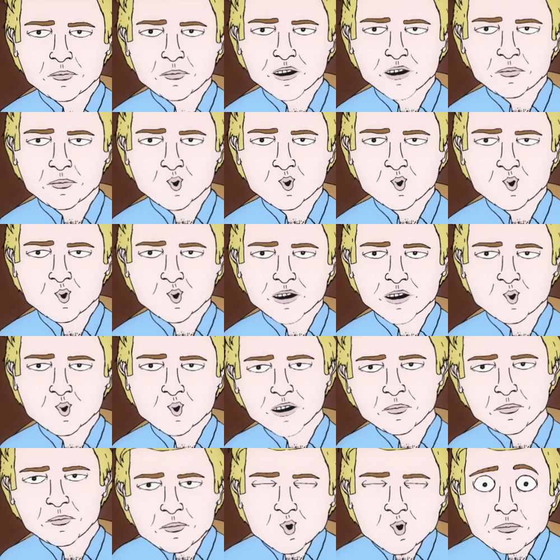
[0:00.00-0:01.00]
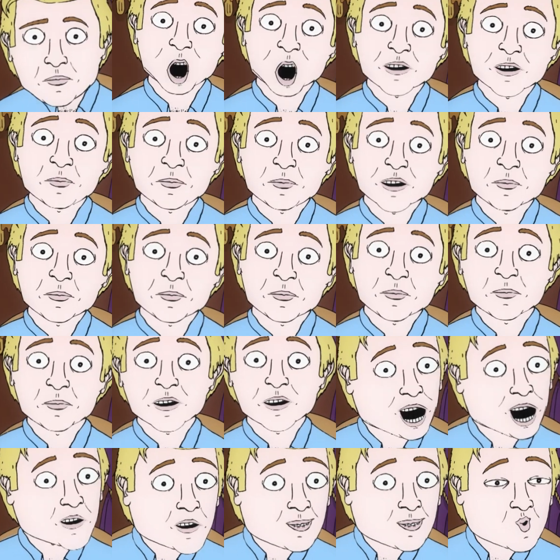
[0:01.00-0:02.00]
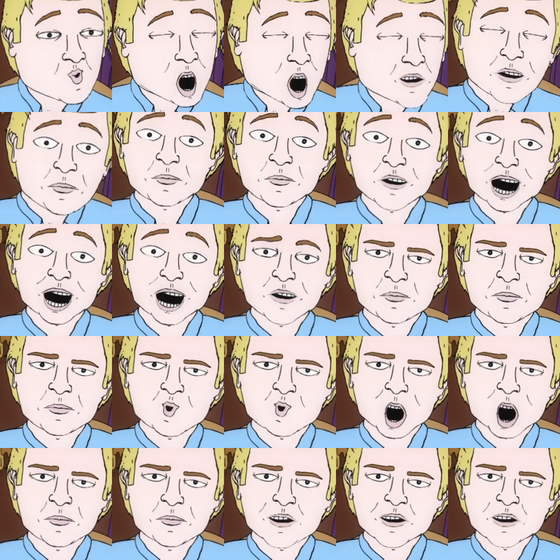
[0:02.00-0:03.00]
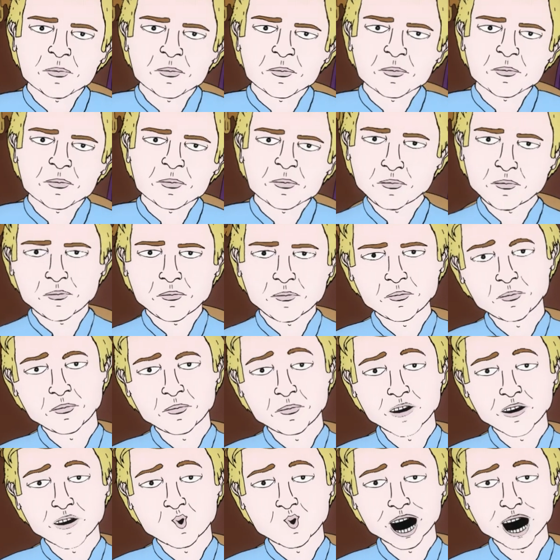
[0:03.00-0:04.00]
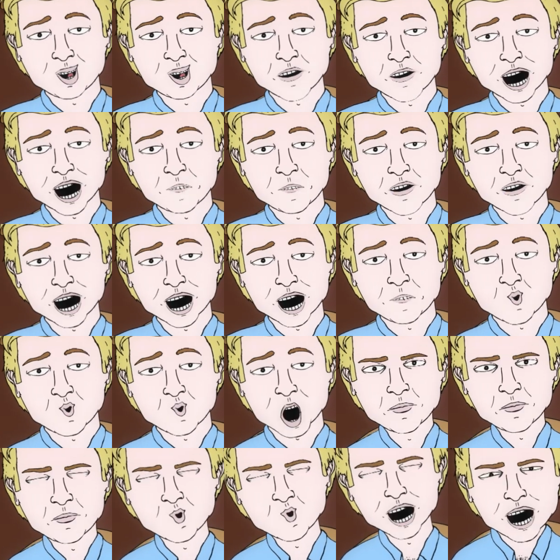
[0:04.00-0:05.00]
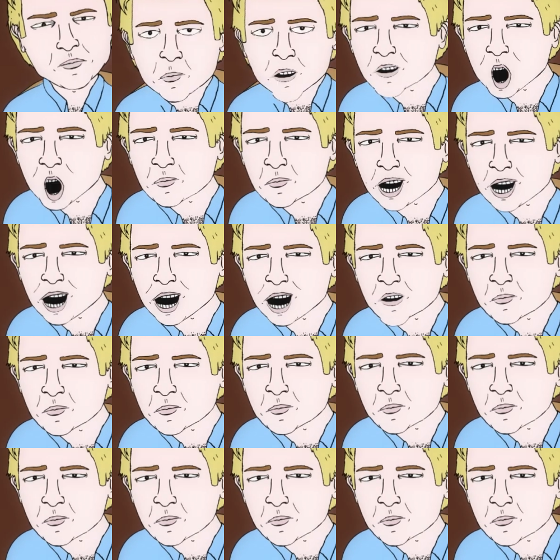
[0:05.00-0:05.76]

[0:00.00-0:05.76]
I told you, you gotta stop deep throating me so much. But you always have to have it your way, don't you?